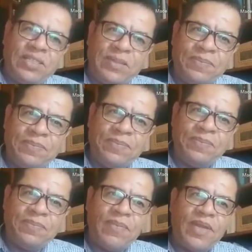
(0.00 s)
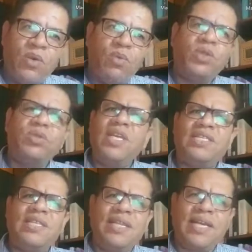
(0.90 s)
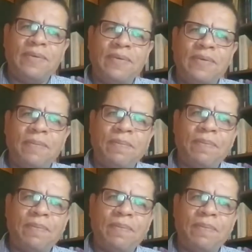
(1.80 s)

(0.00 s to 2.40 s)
What do they select? First of all,